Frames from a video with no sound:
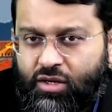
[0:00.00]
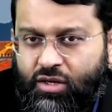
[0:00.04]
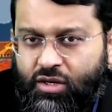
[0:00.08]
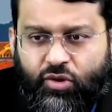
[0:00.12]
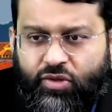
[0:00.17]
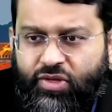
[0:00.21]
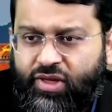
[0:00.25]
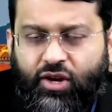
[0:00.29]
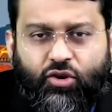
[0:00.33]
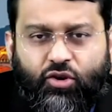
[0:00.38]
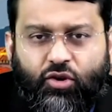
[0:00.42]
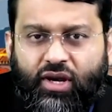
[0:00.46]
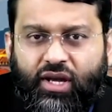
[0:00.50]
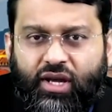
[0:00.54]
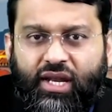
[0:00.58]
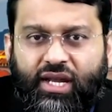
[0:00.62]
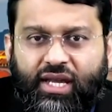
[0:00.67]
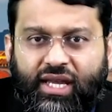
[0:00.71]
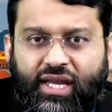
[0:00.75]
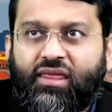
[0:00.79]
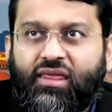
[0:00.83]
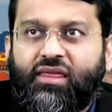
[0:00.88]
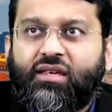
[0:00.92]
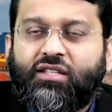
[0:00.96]
Do you think you're going
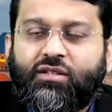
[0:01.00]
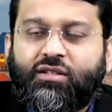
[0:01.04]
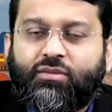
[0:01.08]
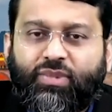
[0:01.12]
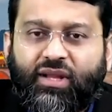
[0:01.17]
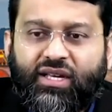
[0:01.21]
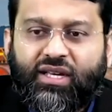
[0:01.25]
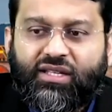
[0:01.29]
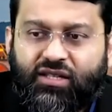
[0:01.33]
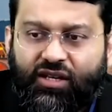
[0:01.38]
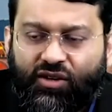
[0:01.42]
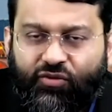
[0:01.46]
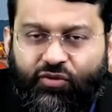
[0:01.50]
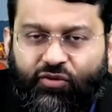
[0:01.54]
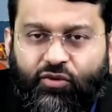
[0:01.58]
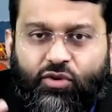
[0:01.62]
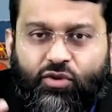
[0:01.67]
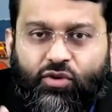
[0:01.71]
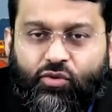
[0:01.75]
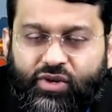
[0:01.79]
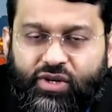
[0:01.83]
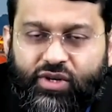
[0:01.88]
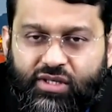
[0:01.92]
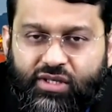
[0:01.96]
to get this blessing
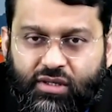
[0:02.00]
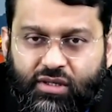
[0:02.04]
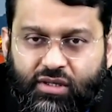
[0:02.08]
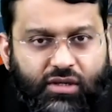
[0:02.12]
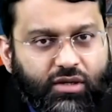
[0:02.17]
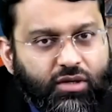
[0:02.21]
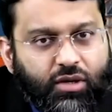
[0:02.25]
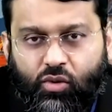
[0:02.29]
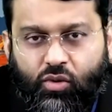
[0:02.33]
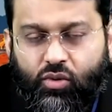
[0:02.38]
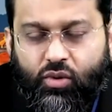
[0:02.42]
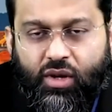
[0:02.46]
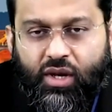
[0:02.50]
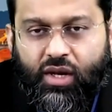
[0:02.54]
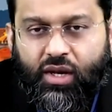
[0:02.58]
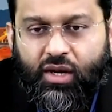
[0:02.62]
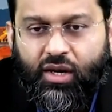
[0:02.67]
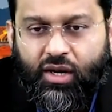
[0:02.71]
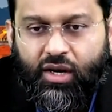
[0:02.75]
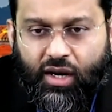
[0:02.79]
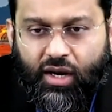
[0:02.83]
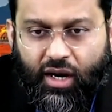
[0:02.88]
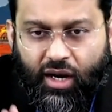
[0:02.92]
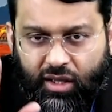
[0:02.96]
for no reason? No.
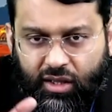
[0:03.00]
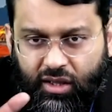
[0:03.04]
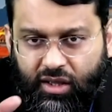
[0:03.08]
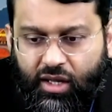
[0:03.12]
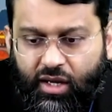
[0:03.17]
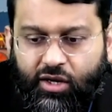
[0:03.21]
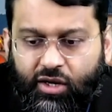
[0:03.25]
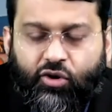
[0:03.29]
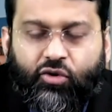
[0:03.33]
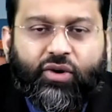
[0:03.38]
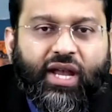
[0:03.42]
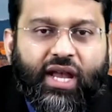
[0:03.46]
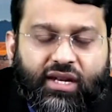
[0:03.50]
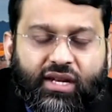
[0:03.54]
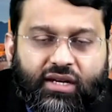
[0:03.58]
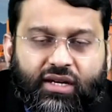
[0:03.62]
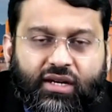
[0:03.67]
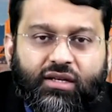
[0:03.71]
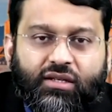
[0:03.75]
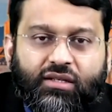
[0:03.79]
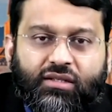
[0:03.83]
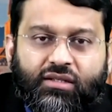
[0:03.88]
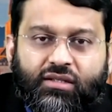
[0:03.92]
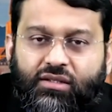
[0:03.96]
Allah
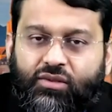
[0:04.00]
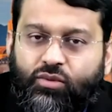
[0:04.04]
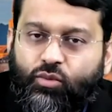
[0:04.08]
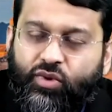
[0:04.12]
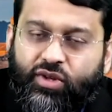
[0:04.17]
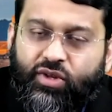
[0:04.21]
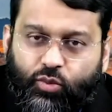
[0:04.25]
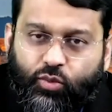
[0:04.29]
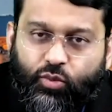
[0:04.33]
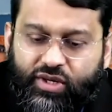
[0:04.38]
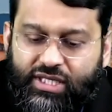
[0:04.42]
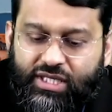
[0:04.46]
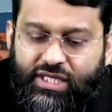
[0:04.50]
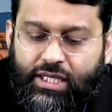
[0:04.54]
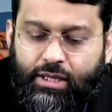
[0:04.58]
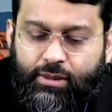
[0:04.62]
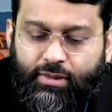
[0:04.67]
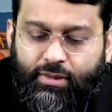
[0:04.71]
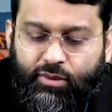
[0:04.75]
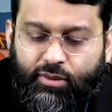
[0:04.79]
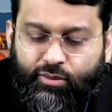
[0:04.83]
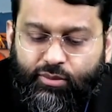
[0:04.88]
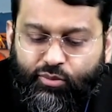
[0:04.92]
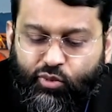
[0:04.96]
created us with a
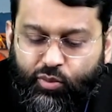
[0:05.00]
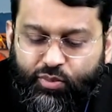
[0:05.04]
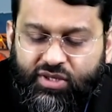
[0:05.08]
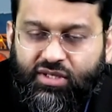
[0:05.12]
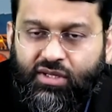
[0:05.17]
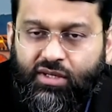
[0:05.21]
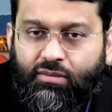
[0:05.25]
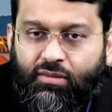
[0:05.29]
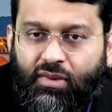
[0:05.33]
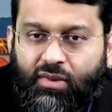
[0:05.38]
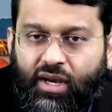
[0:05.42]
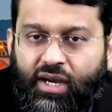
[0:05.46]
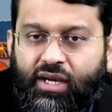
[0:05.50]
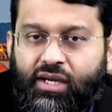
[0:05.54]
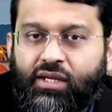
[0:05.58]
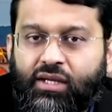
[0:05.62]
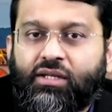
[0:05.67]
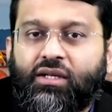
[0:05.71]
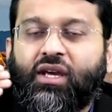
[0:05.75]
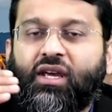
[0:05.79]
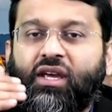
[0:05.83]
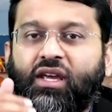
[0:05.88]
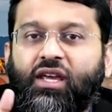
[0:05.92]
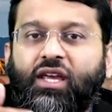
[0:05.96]
wisdom and purpose in mind,
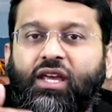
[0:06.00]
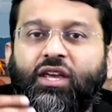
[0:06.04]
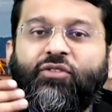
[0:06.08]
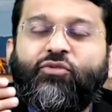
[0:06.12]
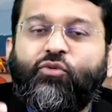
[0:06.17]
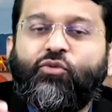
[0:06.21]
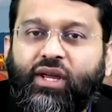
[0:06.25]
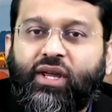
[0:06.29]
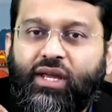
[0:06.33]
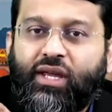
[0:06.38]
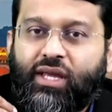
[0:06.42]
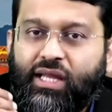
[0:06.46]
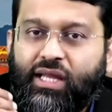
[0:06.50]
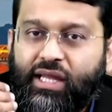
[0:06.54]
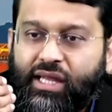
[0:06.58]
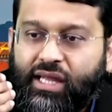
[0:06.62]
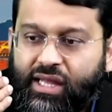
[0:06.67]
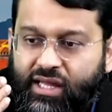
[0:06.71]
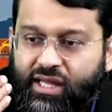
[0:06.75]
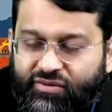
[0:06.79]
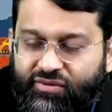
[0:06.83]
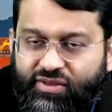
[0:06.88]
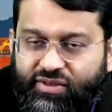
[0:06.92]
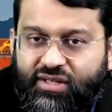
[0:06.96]
if we
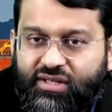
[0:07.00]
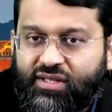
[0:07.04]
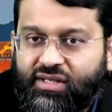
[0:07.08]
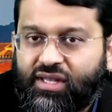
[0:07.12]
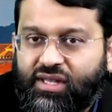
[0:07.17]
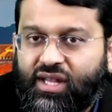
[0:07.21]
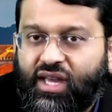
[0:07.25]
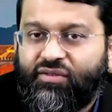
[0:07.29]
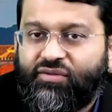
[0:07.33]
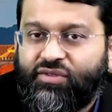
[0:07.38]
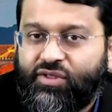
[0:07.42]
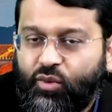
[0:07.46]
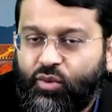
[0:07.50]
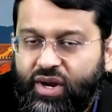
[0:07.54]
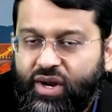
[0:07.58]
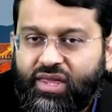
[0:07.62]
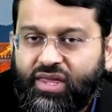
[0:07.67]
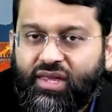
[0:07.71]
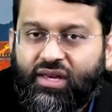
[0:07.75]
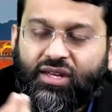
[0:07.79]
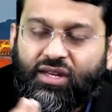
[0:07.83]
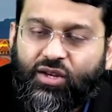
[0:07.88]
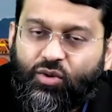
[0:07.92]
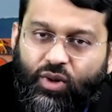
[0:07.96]
live this life the way
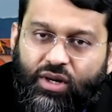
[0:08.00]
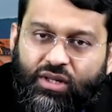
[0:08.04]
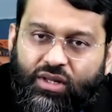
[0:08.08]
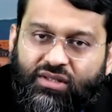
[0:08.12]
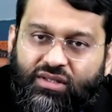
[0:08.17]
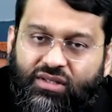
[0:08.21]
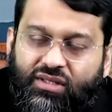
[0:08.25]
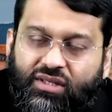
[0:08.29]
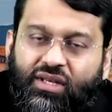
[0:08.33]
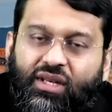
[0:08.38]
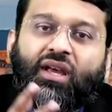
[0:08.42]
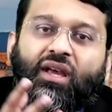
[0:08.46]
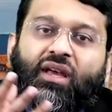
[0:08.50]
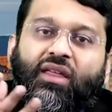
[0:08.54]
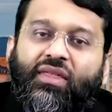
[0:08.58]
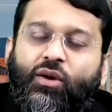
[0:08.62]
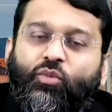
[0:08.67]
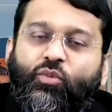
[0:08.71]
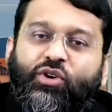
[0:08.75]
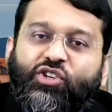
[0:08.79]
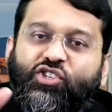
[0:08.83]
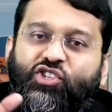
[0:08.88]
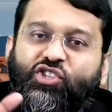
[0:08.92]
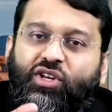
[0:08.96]
that He wants,
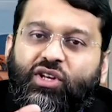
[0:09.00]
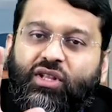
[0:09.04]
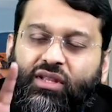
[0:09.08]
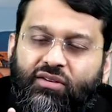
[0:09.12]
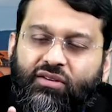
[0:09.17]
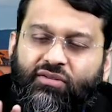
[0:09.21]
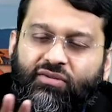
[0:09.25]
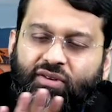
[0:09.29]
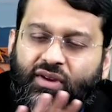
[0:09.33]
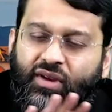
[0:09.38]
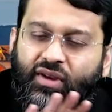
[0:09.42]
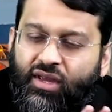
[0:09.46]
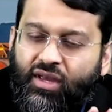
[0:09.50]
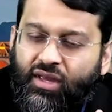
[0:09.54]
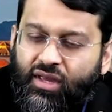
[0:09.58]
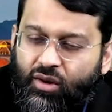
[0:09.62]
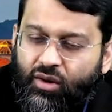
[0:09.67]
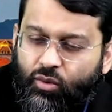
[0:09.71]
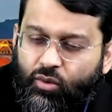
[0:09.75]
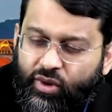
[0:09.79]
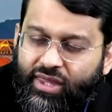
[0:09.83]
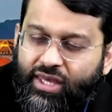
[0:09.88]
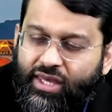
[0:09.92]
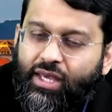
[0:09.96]
then we shall live
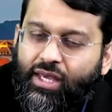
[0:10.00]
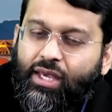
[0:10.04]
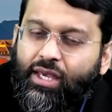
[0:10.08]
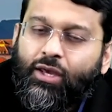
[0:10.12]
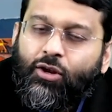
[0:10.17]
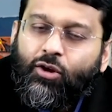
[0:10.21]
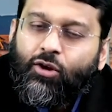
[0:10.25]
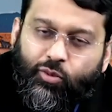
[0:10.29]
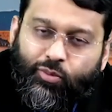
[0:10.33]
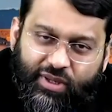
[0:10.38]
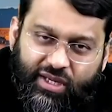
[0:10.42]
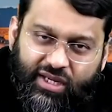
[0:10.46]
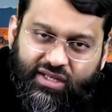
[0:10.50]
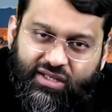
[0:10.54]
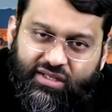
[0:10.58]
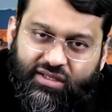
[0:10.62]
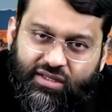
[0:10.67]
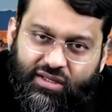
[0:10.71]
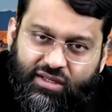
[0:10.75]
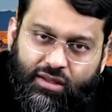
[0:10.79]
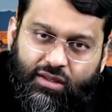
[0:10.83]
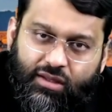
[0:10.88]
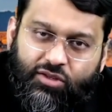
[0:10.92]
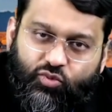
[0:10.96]
with inner peace
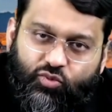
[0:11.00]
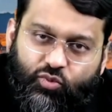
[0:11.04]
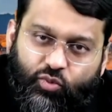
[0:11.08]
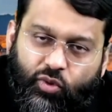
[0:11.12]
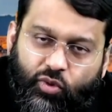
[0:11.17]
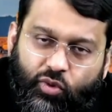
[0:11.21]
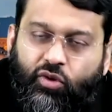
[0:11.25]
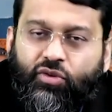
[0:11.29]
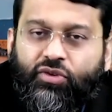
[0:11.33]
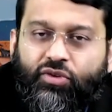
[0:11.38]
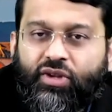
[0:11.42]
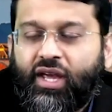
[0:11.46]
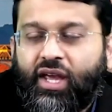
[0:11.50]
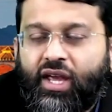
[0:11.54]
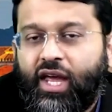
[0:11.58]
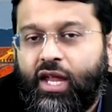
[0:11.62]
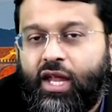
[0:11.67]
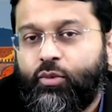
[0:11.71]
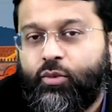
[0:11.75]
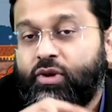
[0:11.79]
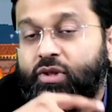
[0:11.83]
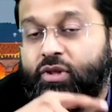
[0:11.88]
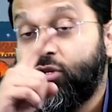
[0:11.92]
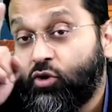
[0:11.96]
in this world
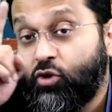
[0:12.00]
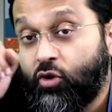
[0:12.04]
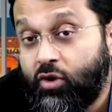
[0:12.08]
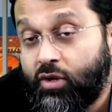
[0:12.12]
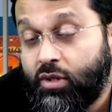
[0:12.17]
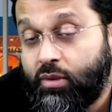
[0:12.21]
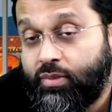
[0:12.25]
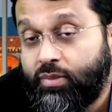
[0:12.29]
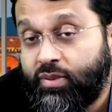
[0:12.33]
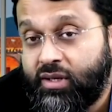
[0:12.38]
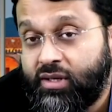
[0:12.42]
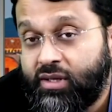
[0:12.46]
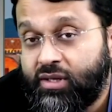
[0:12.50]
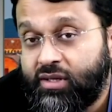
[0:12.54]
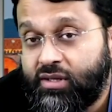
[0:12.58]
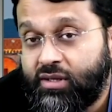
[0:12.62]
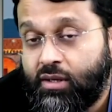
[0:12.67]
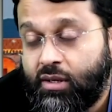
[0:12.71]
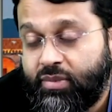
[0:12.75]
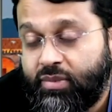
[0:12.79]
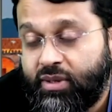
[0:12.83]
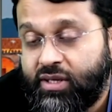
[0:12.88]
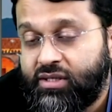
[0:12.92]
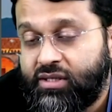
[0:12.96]
and with eternal
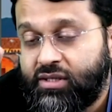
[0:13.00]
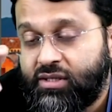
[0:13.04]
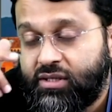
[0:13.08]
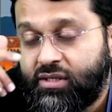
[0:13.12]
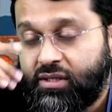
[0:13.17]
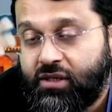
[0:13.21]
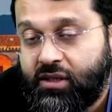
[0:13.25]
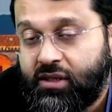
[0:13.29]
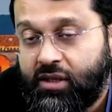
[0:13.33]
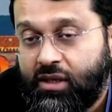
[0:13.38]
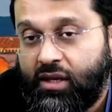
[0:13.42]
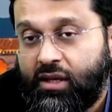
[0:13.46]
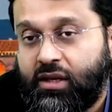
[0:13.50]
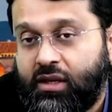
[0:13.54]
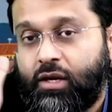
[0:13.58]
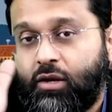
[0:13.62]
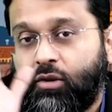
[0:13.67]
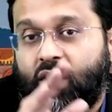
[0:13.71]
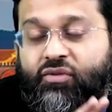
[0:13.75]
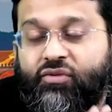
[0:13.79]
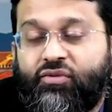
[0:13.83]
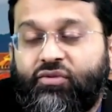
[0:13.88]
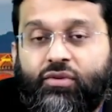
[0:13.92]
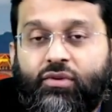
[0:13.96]
uh, bliss in the
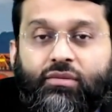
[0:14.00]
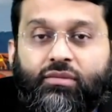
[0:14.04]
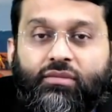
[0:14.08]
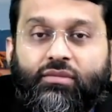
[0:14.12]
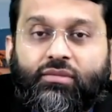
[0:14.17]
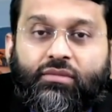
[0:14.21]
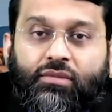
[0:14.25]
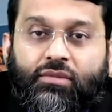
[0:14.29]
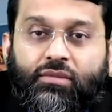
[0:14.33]
hereafter.